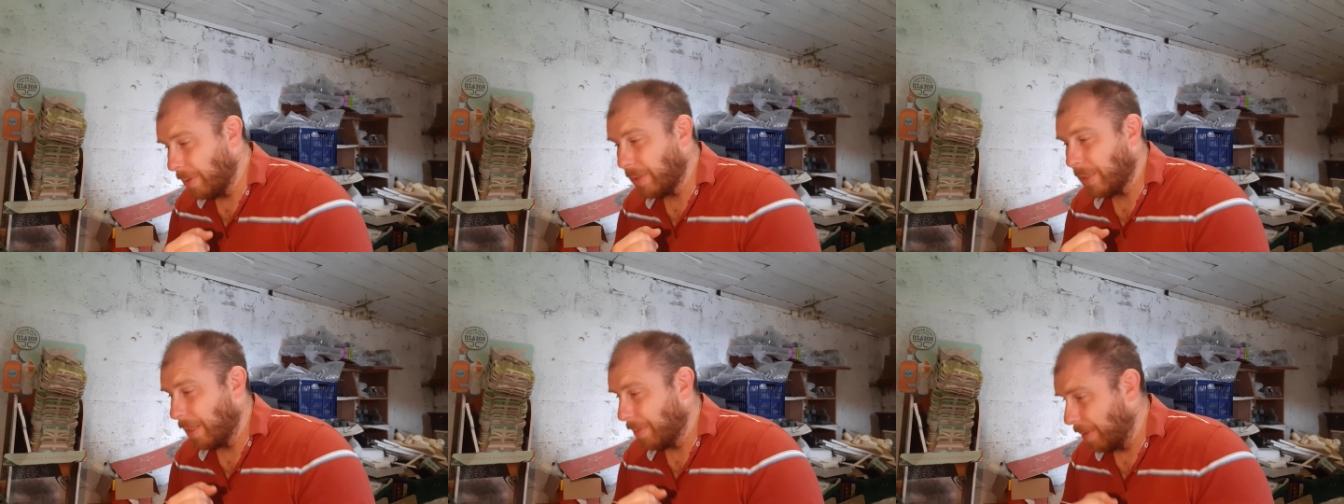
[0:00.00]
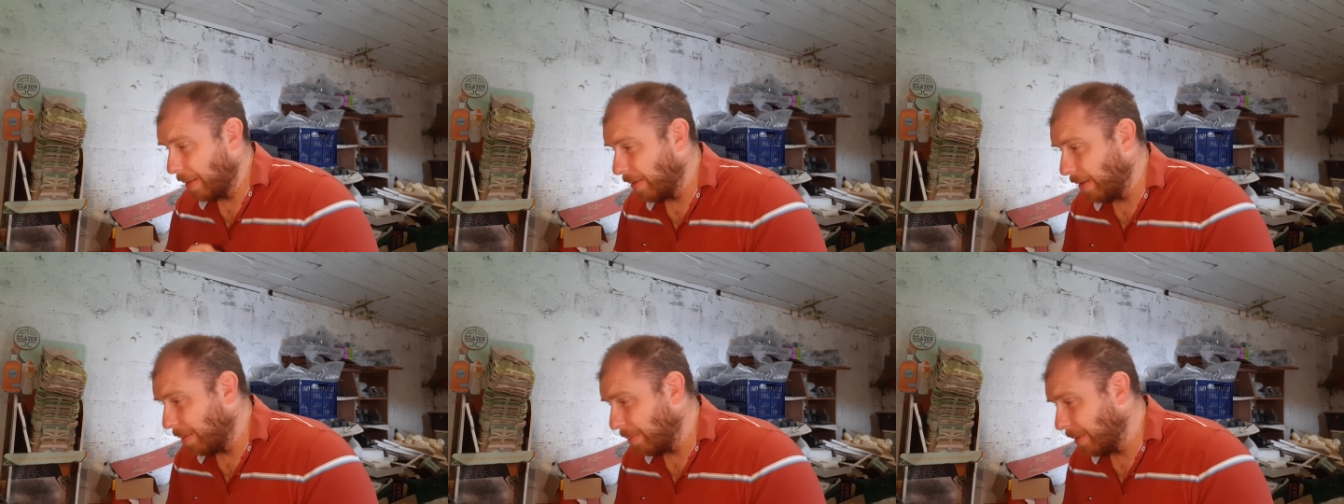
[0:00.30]

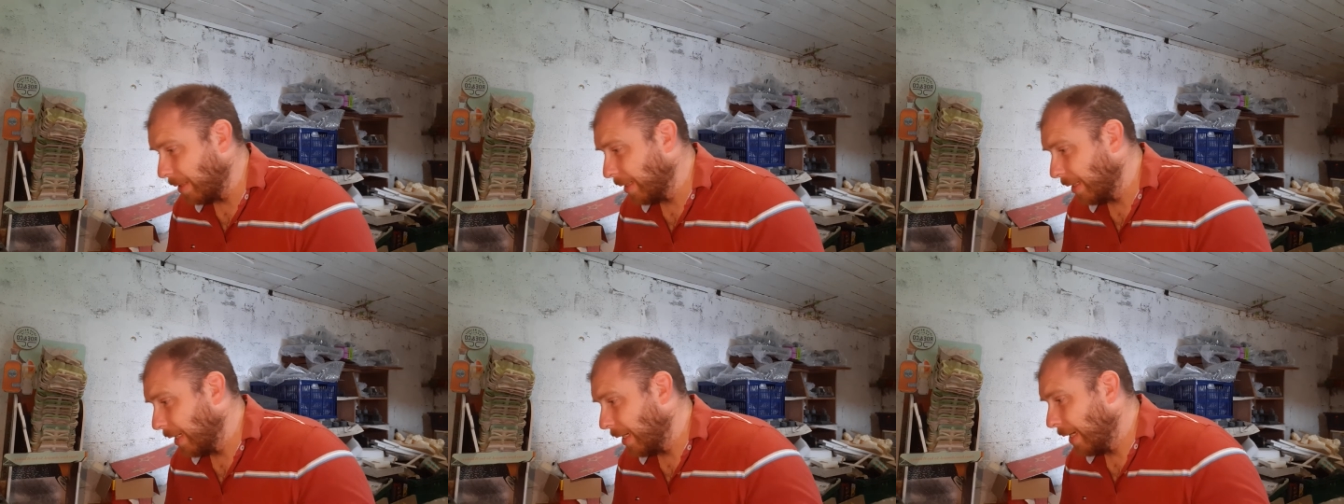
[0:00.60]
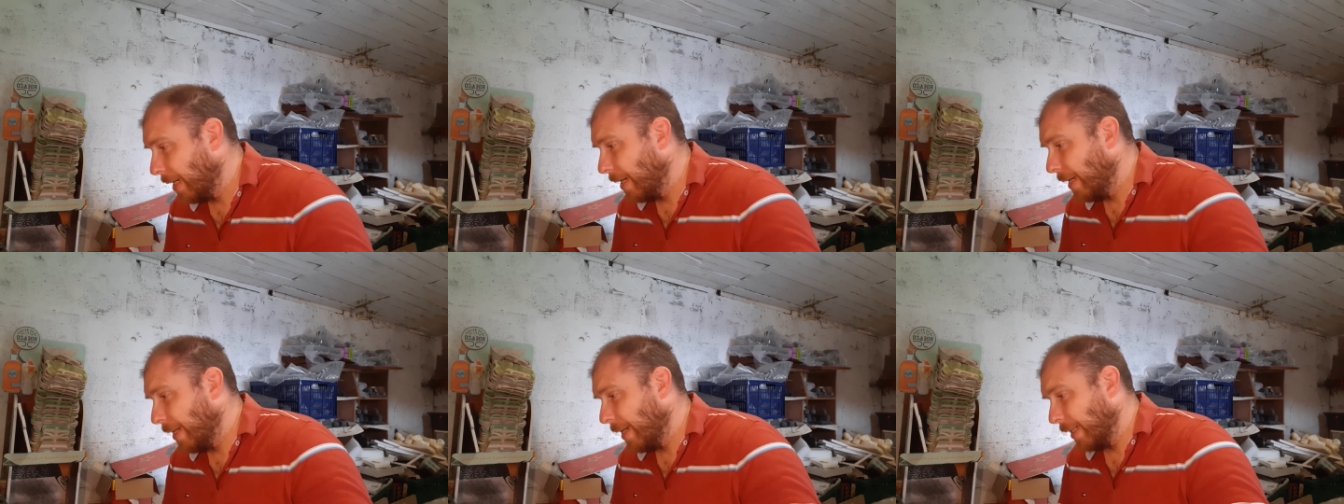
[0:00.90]
Terminator armor.
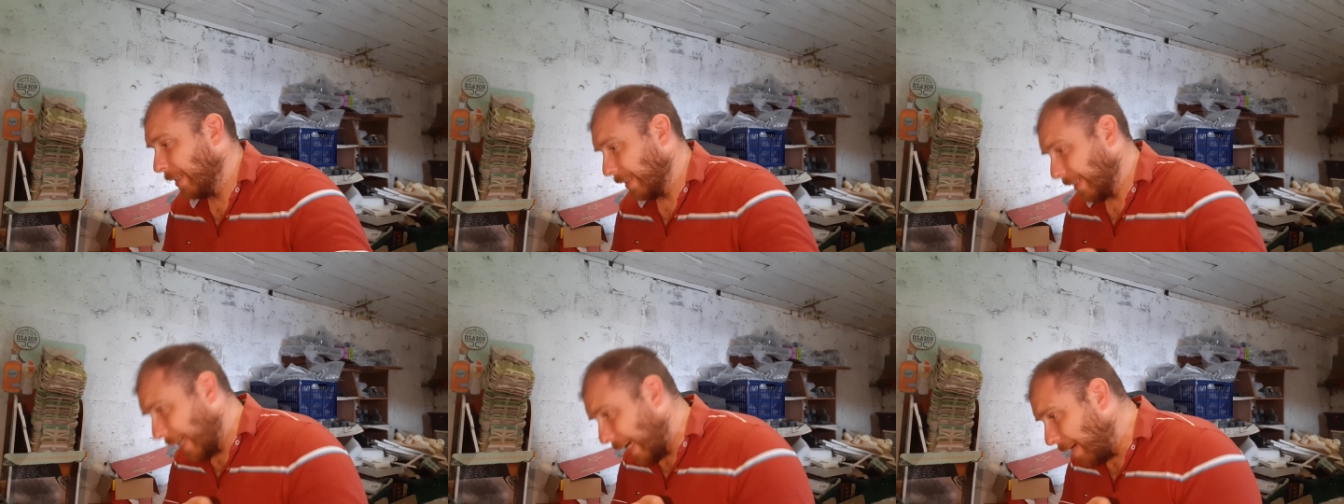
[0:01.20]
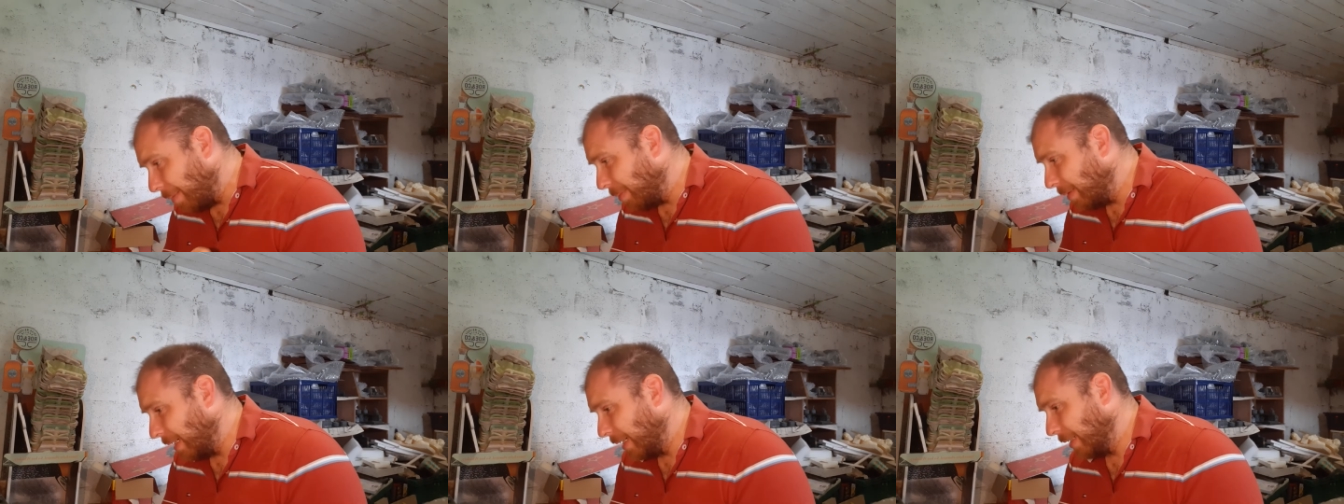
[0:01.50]
There's a
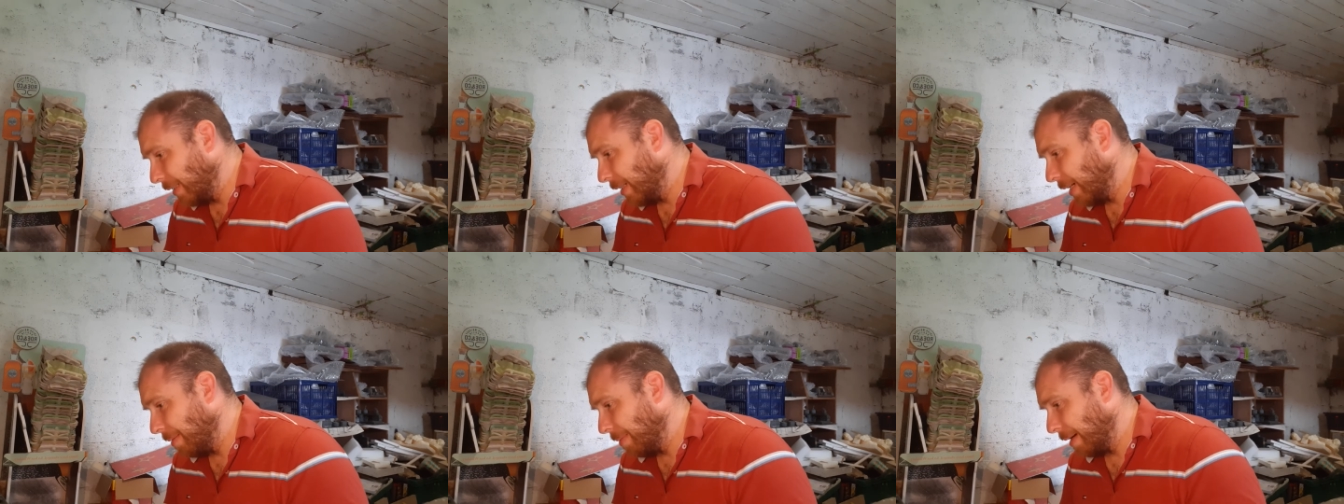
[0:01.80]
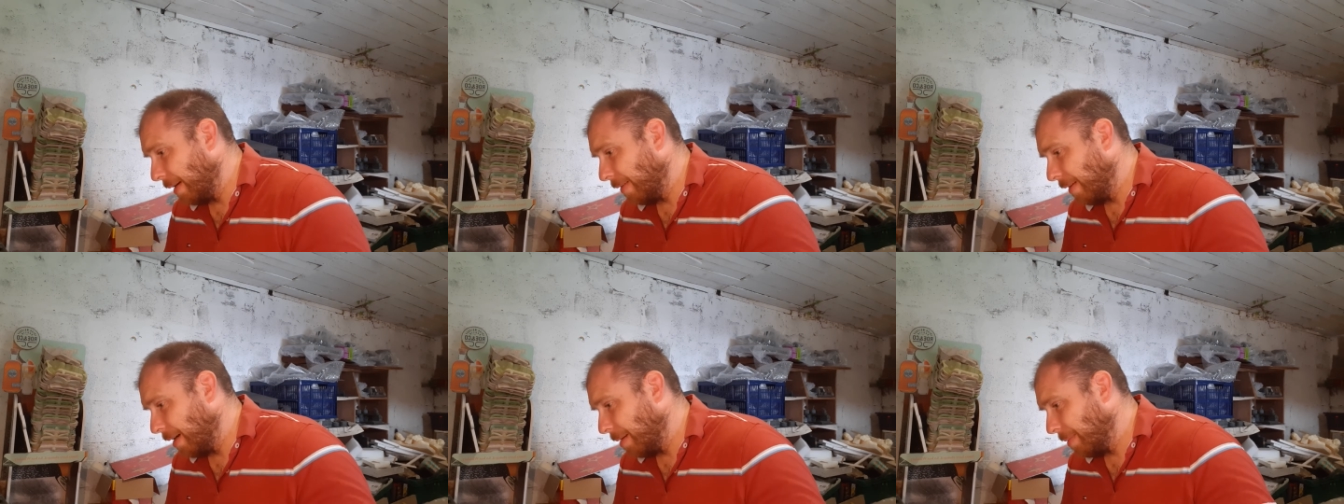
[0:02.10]
Captain in
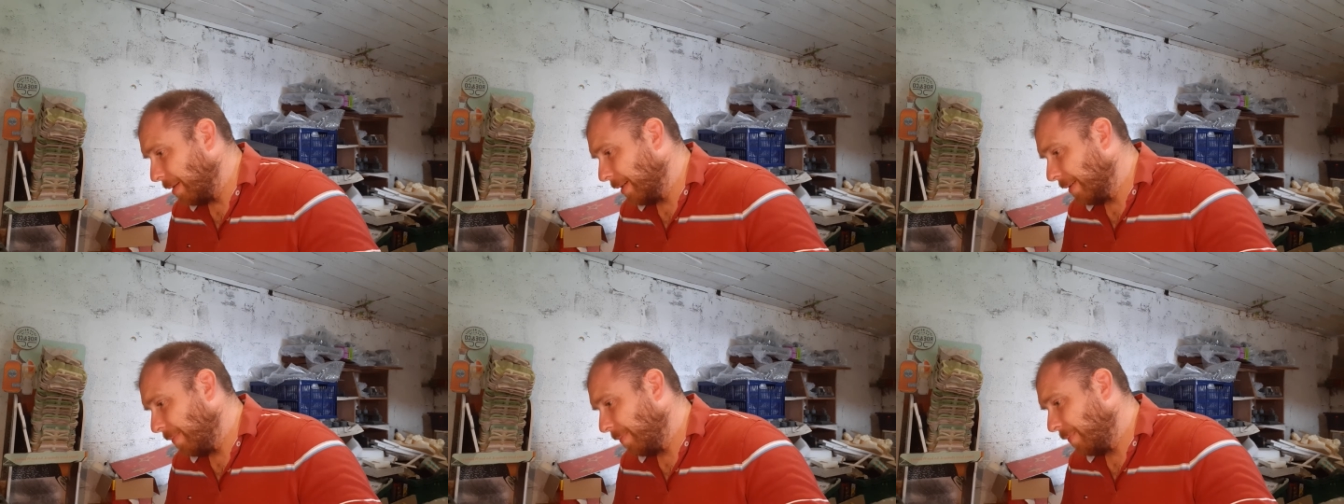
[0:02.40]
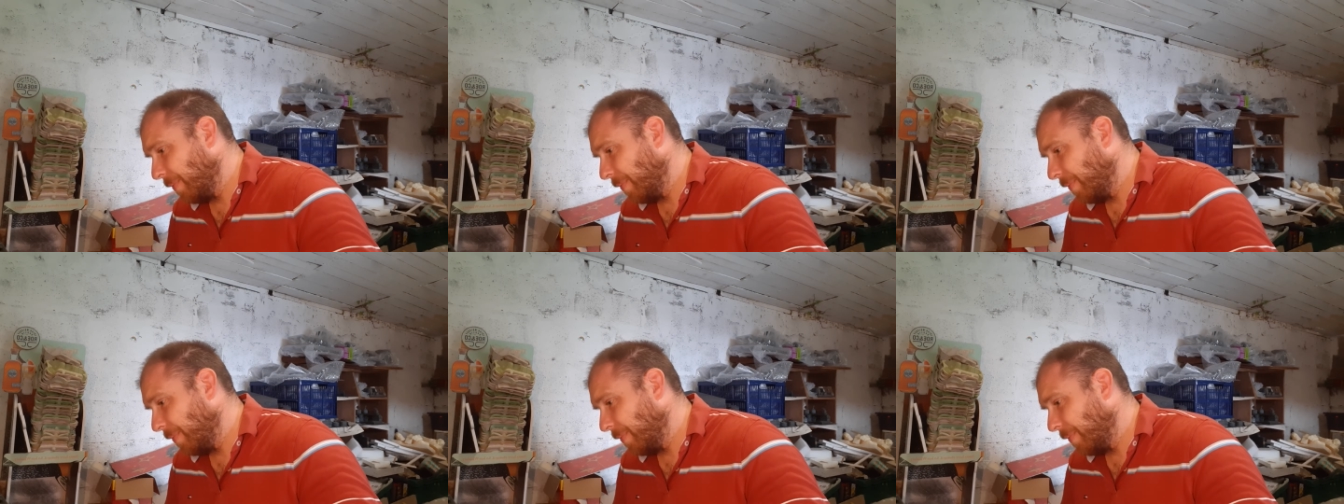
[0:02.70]
Terminator armor.